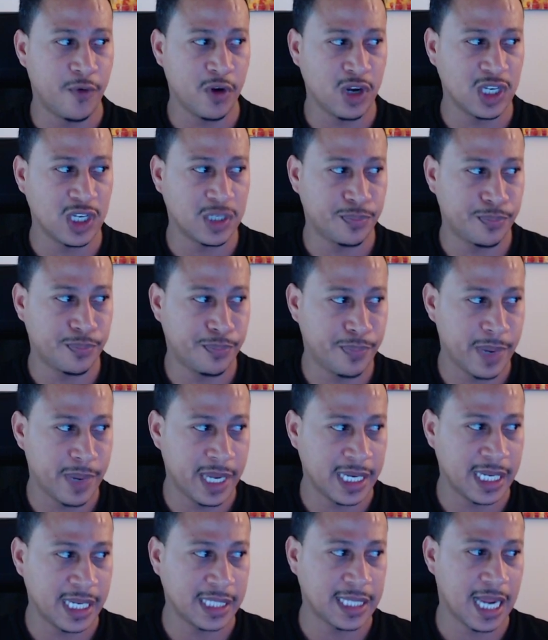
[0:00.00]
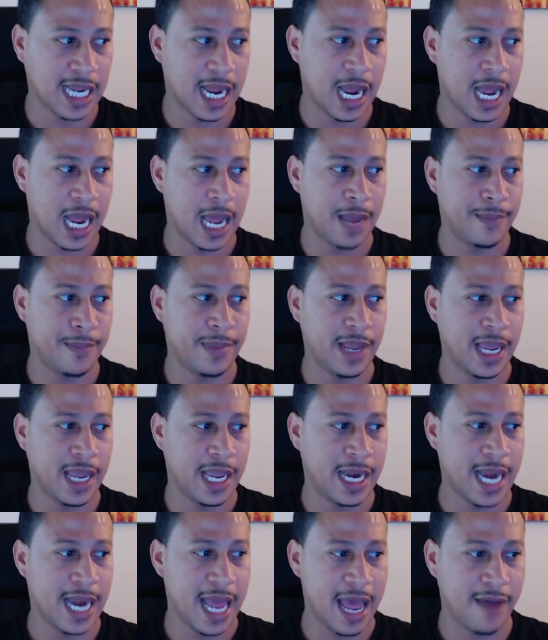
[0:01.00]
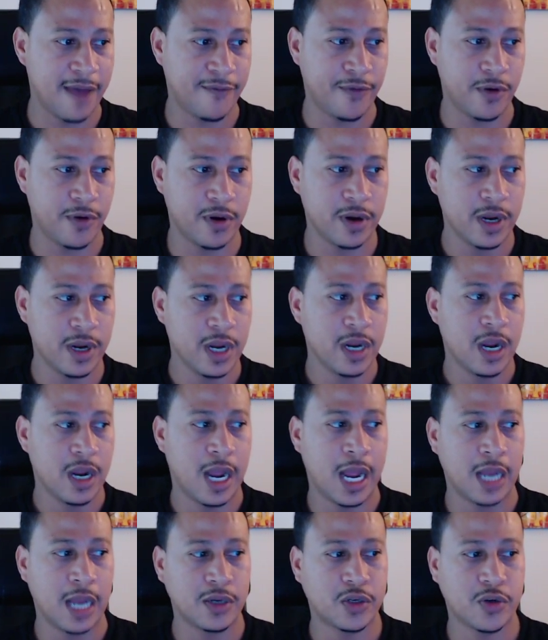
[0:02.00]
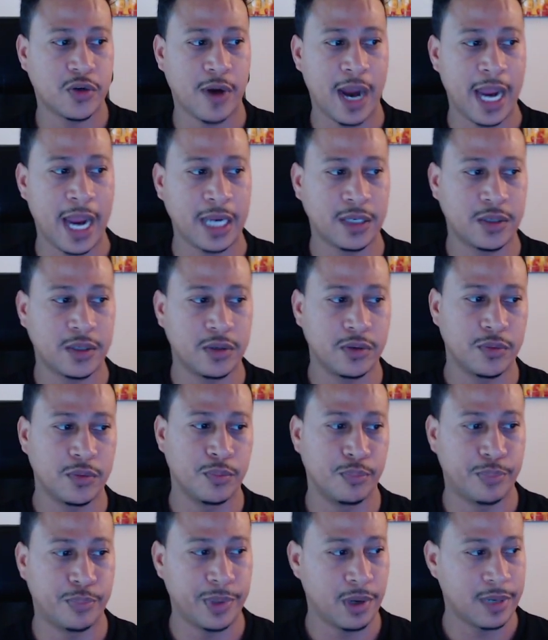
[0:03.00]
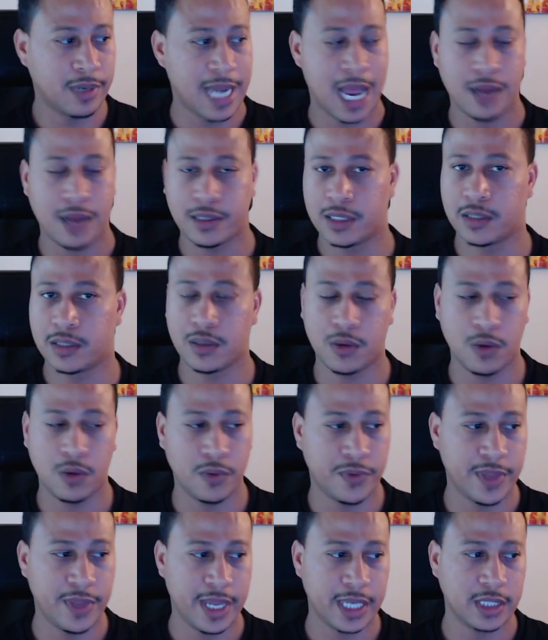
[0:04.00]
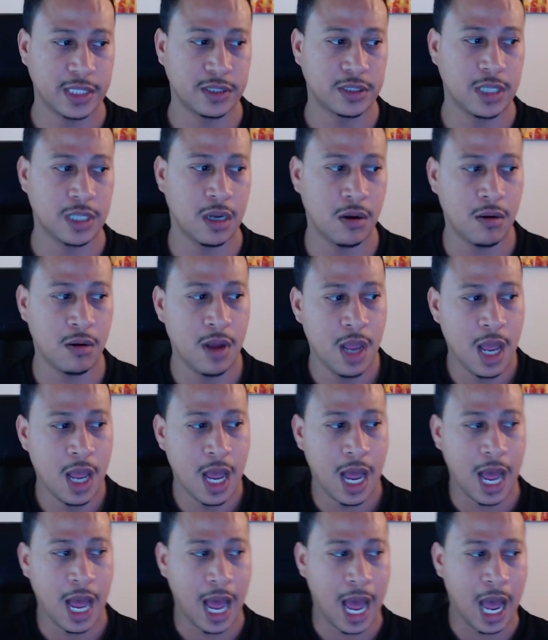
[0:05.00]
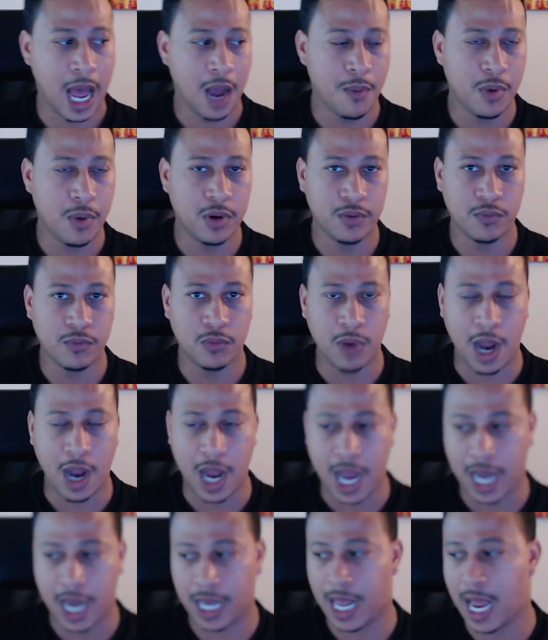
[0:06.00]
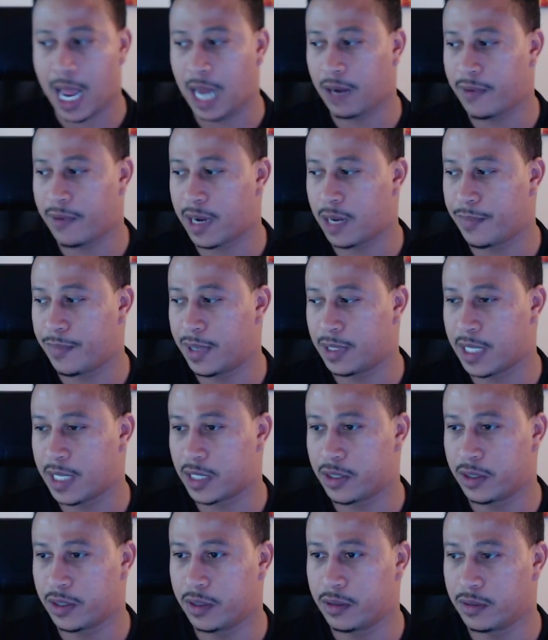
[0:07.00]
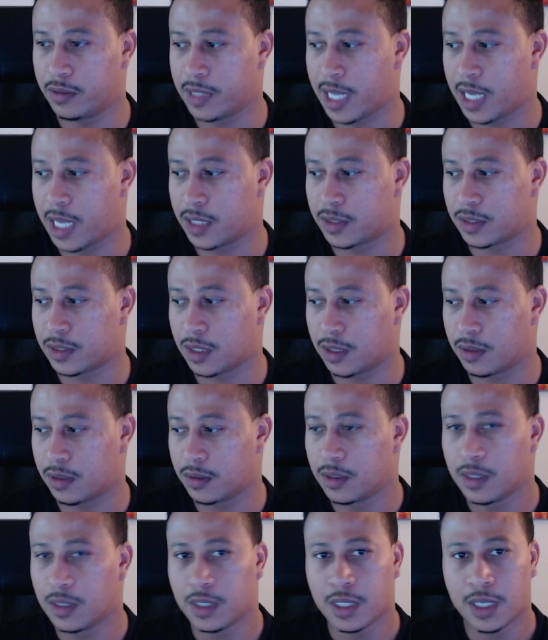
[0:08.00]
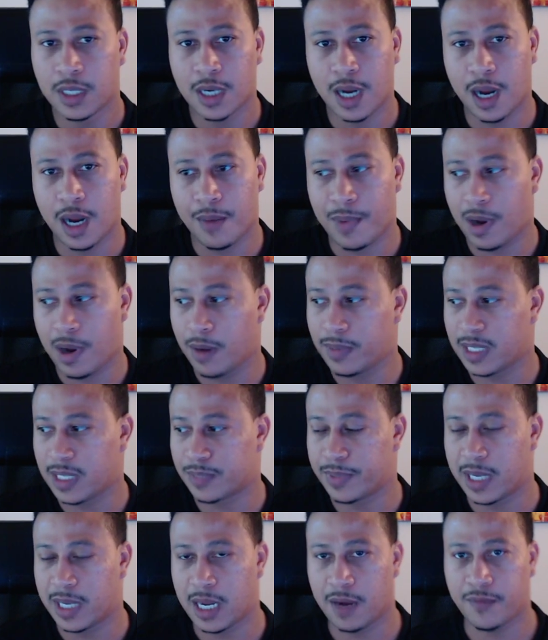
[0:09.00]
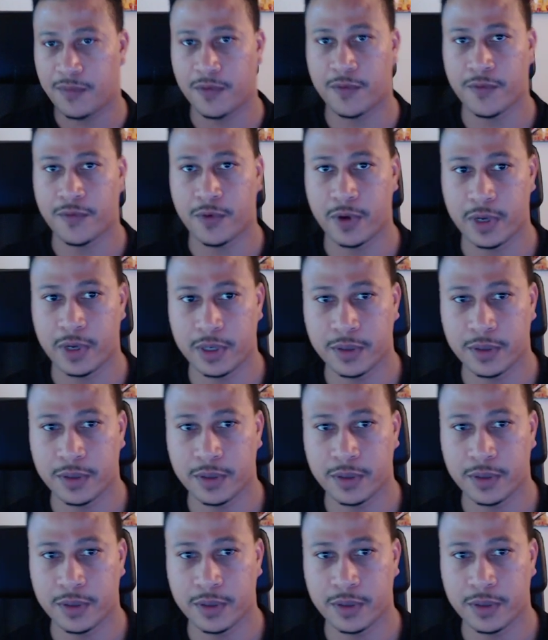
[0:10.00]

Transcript: spend the time and effort trying to build out this whole thing. So I would highly, highly recommend that you do that. So I hope that's been helpful for you.